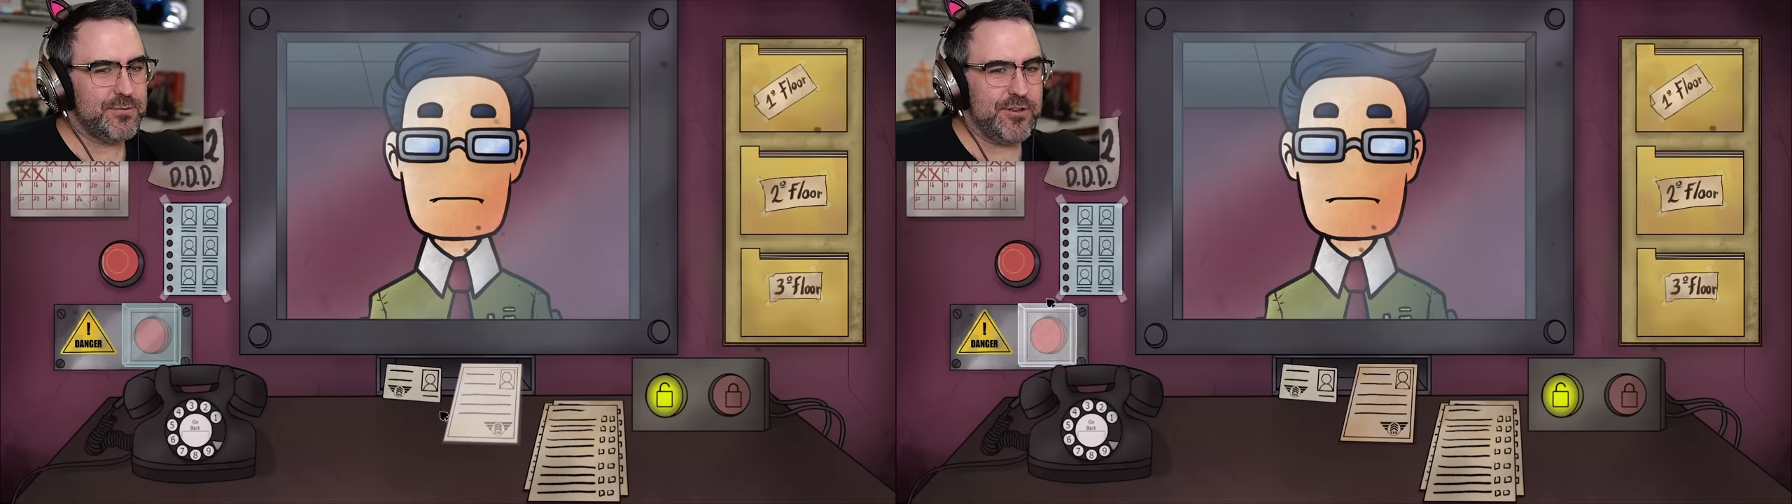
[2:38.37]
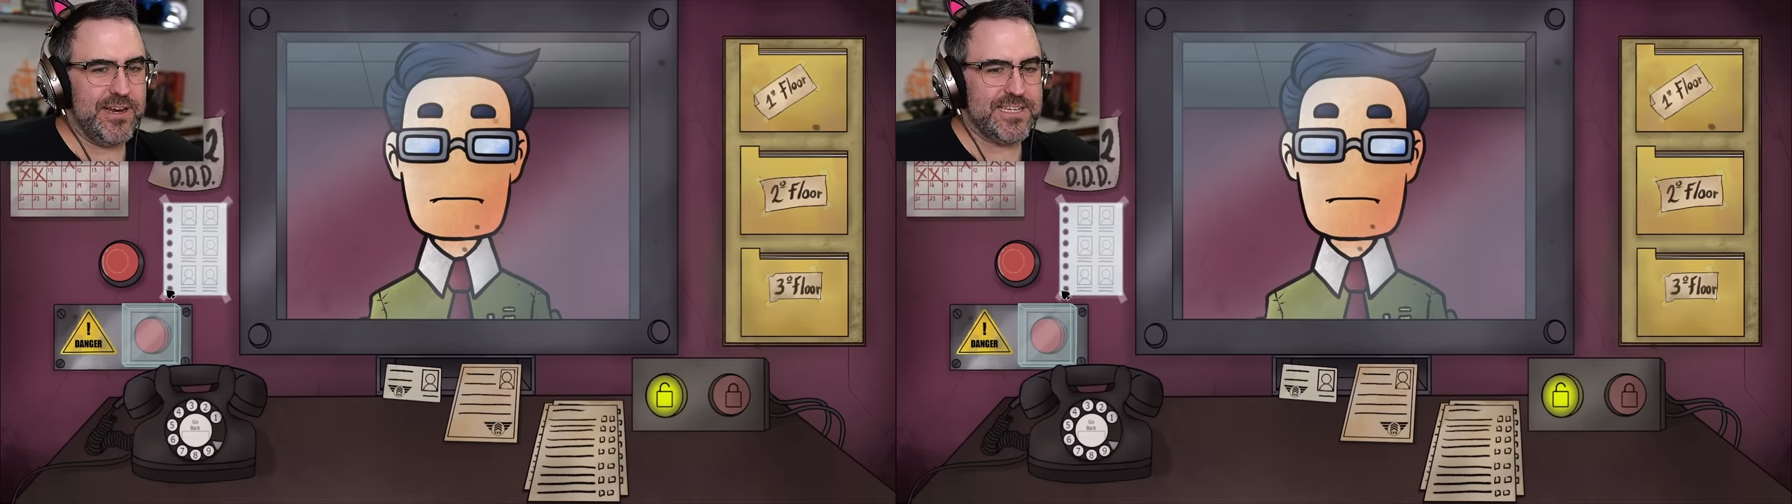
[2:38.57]

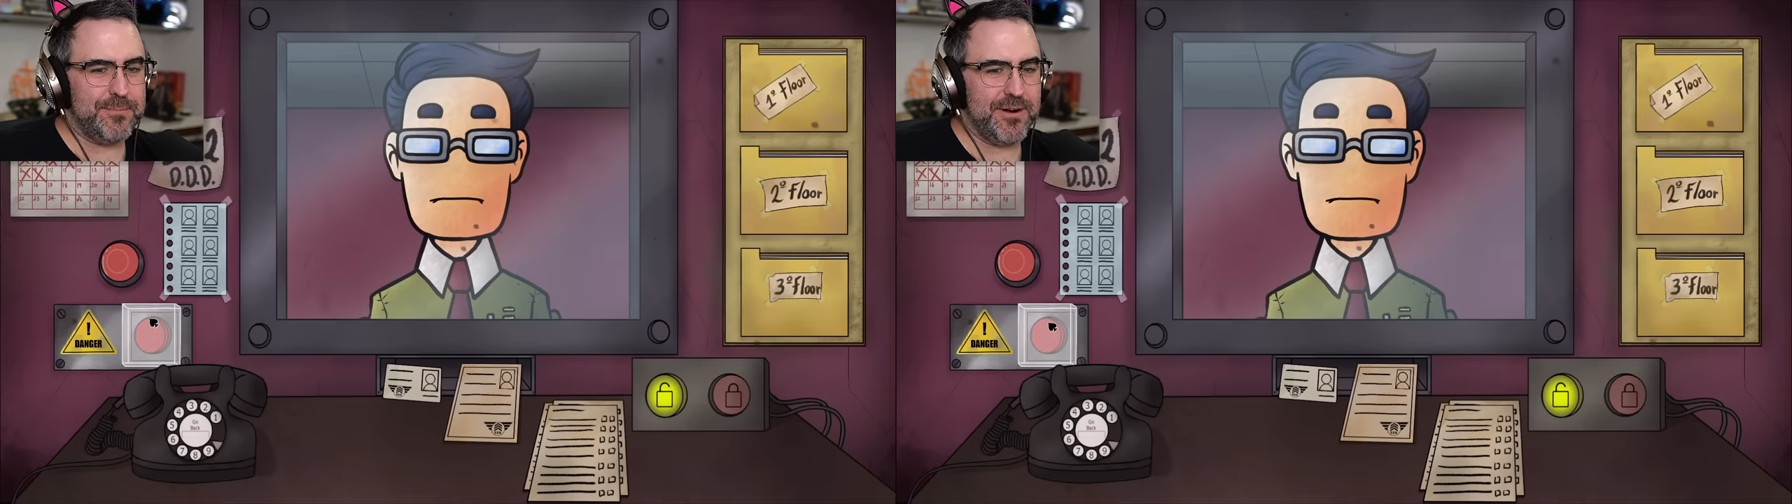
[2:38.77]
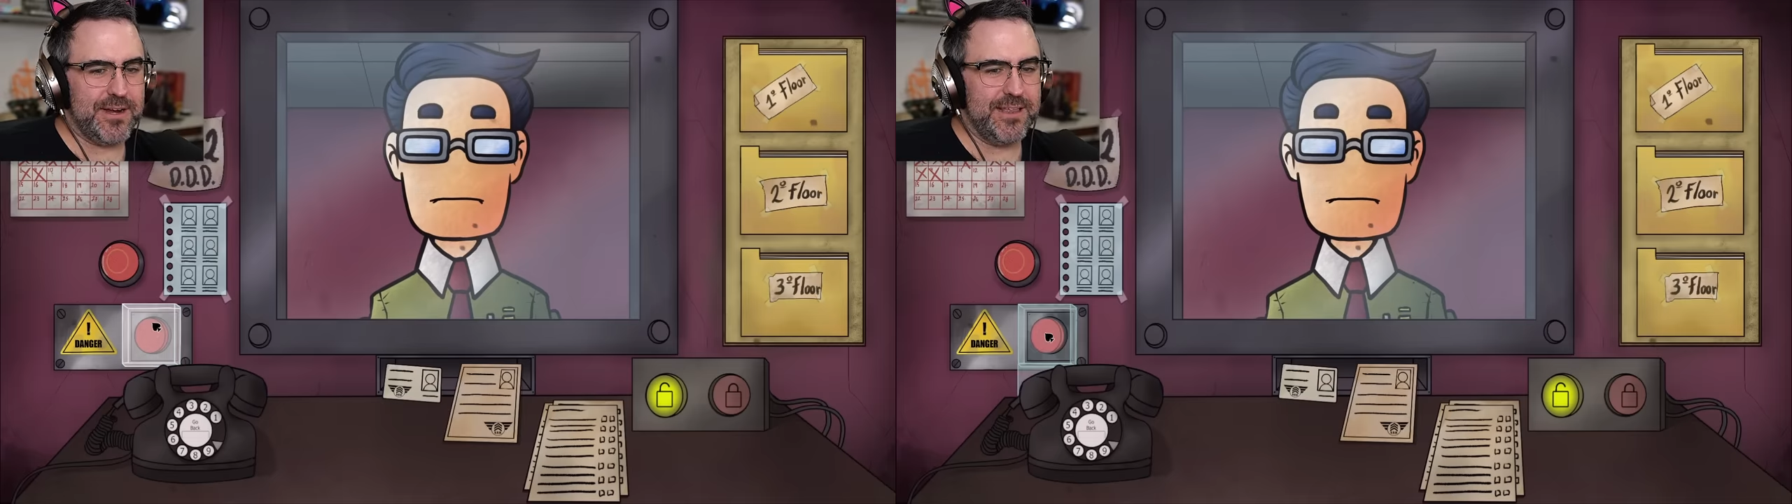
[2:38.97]
Well, there is an
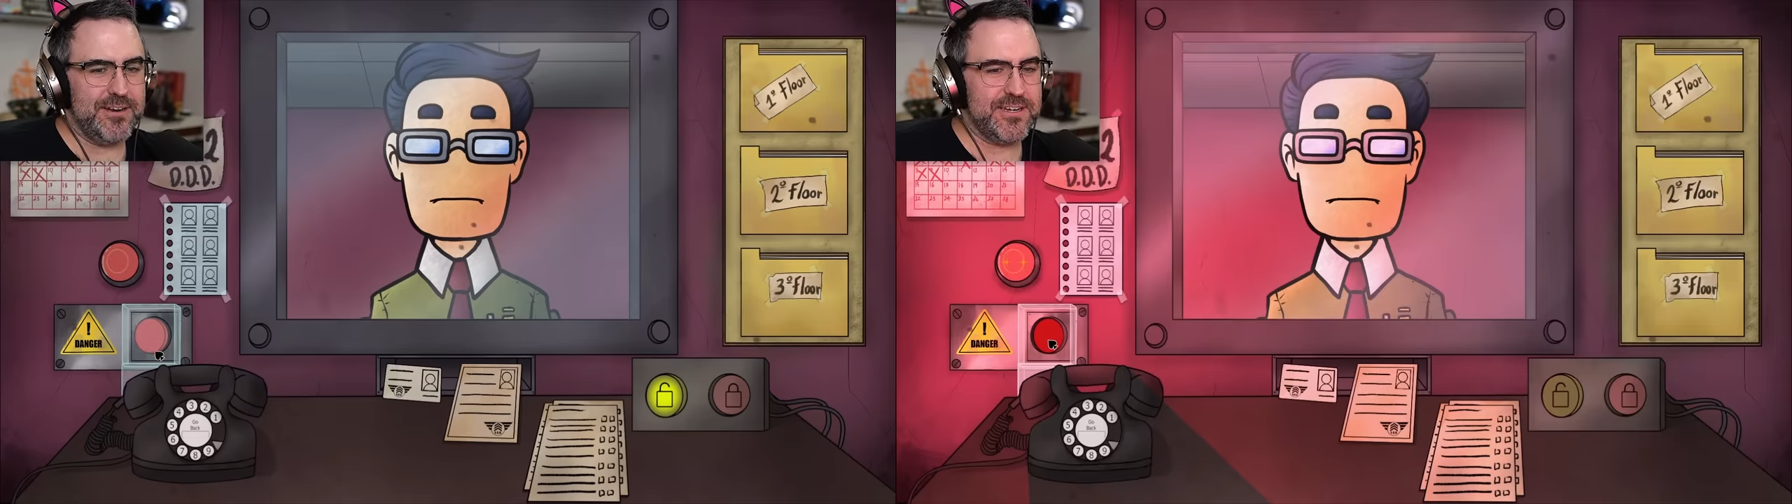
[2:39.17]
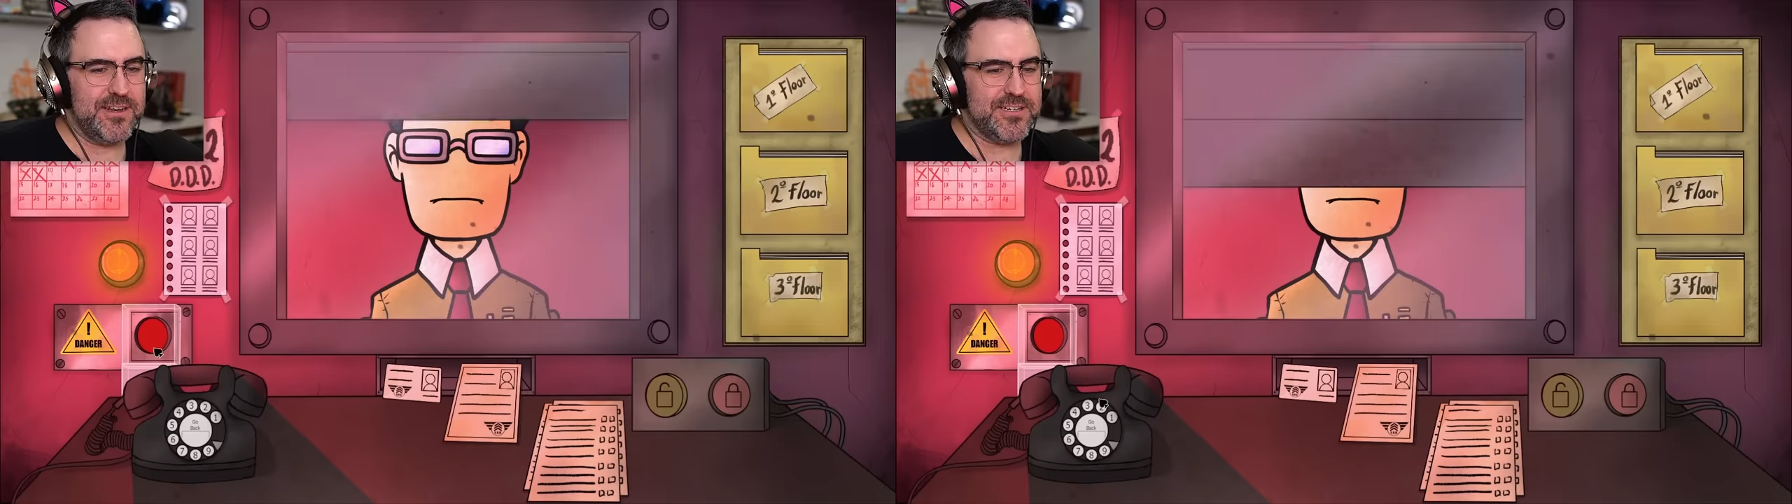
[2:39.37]
emergency.
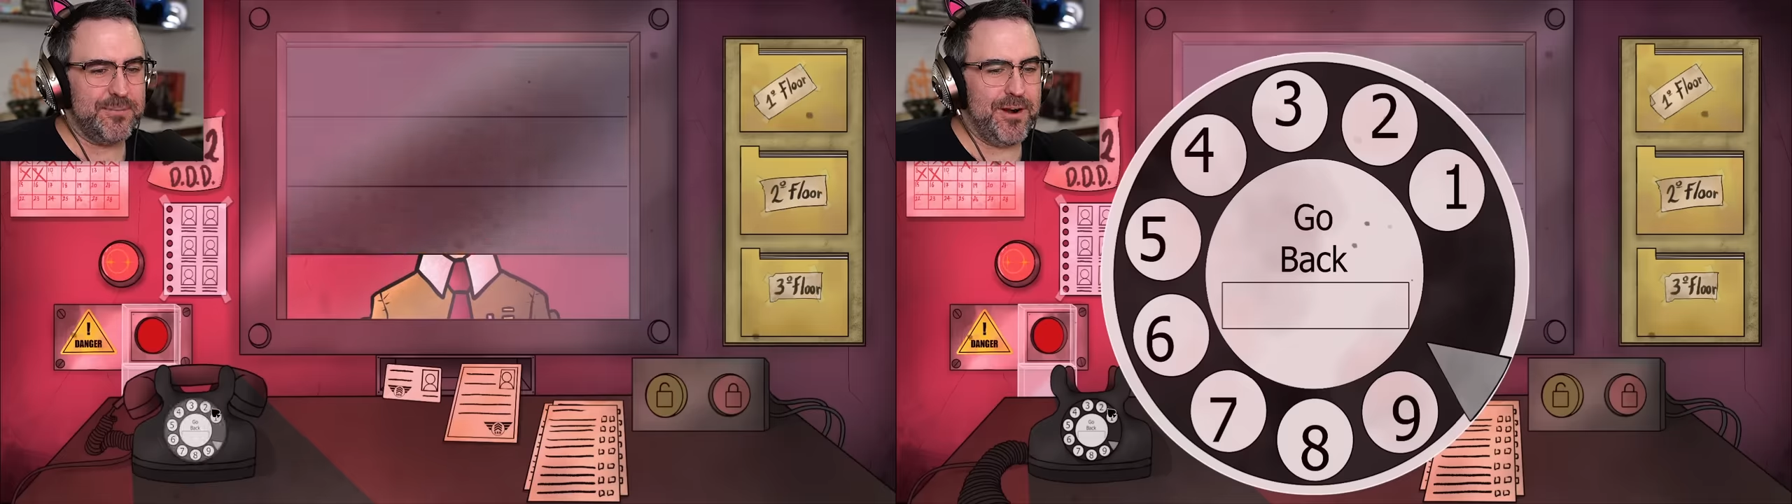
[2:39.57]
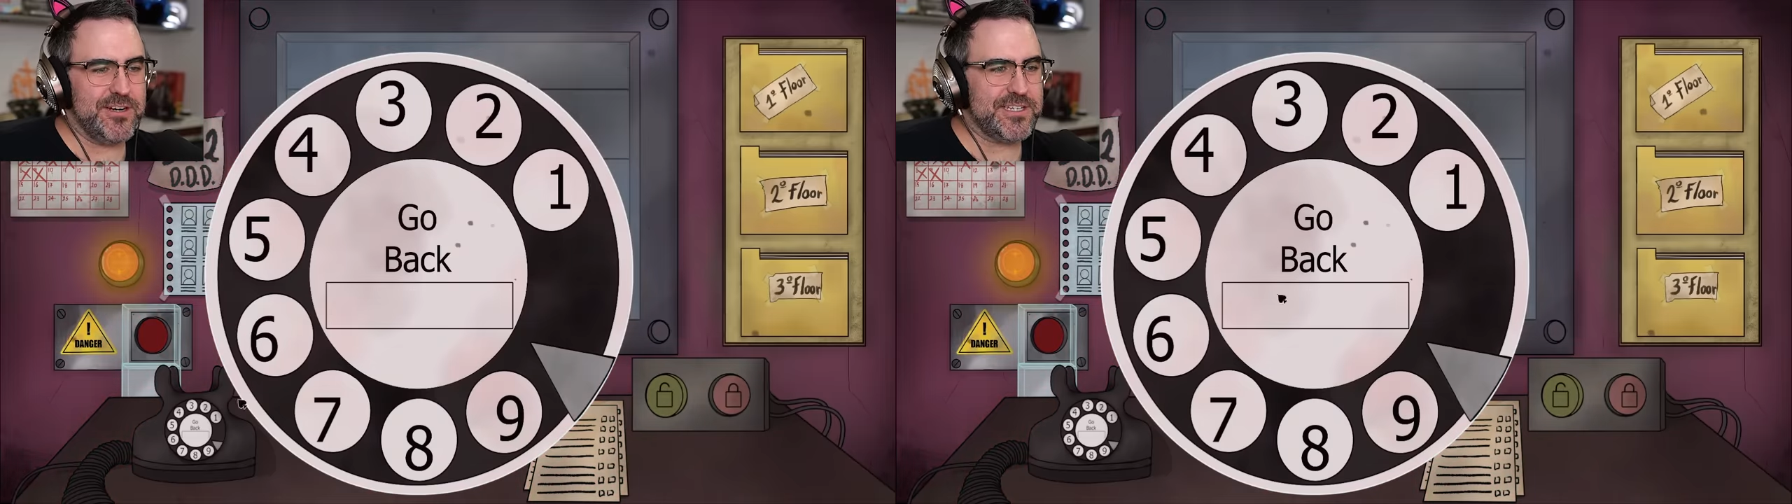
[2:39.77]
There, there's an
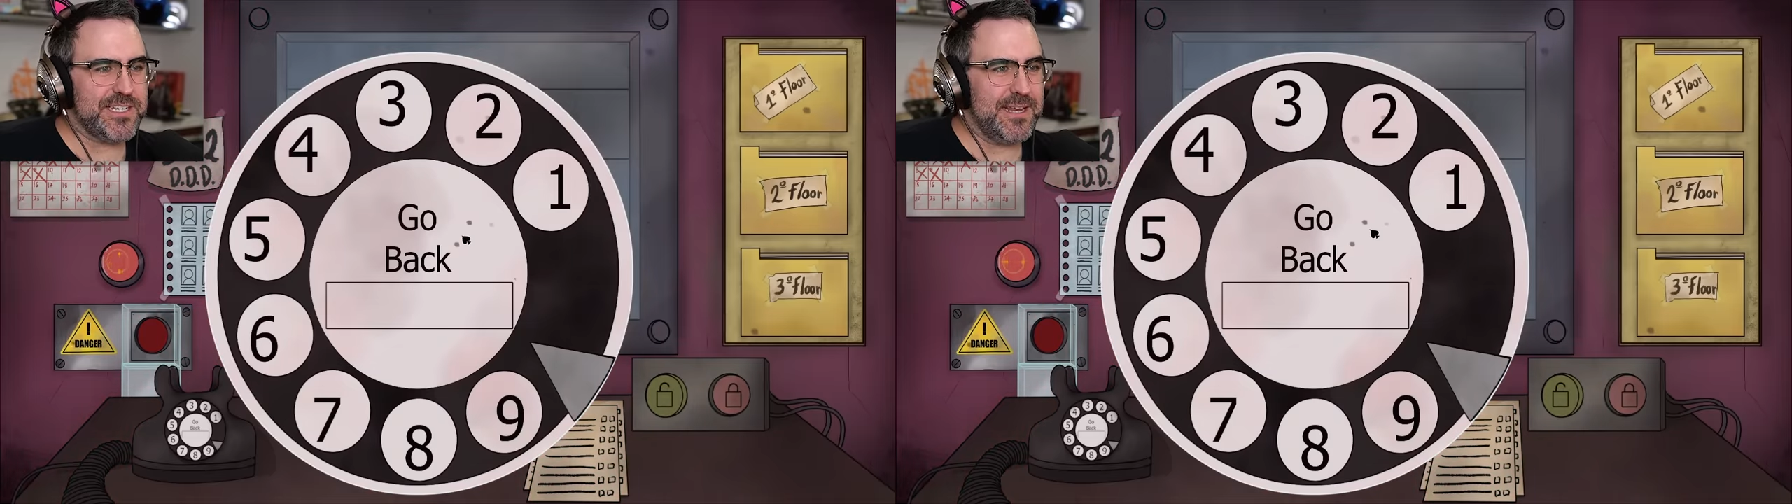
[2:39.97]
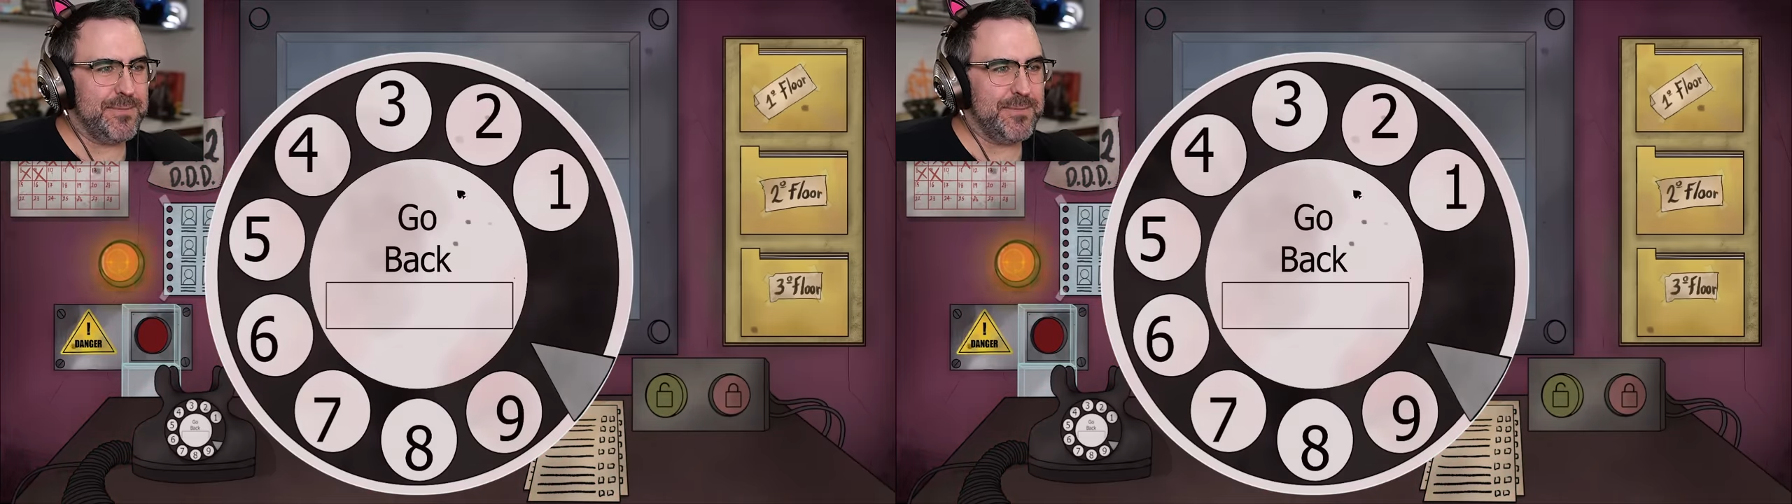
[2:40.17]
emergency.